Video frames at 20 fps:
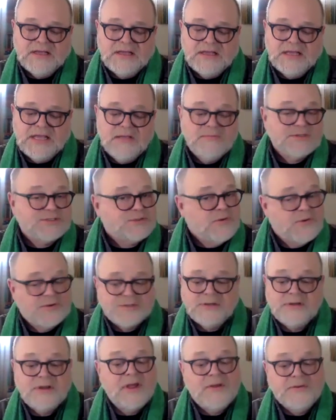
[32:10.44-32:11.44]
He was not
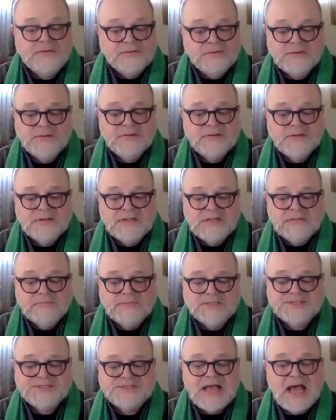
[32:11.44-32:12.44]
alone,
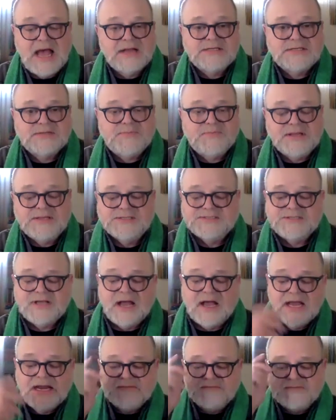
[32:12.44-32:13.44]
but sat by the
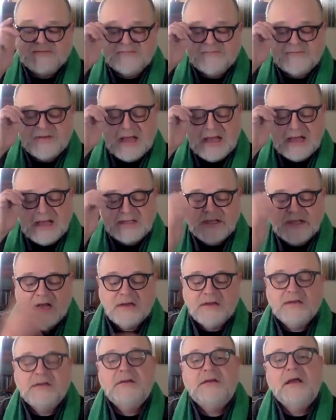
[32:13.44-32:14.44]
side of a fair
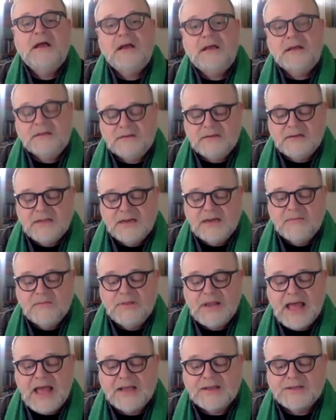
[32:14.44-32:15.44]
young girl in a
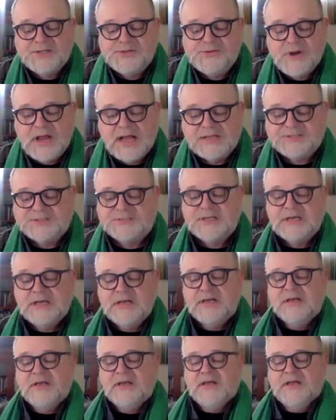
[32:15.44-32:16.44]
black dress,
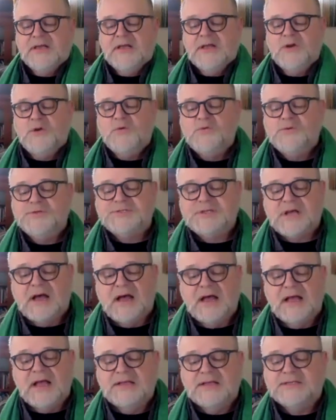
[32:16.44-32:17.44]
in whose
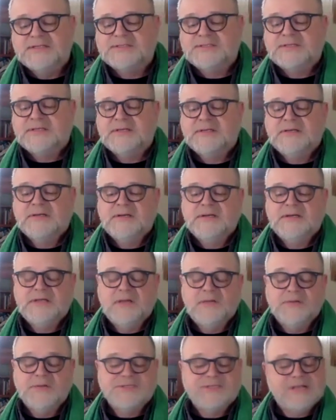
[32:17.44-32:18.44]
eyes there
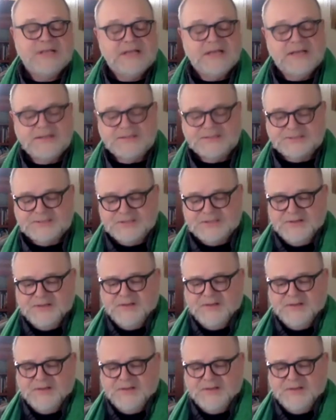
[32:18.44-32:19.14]
were tears.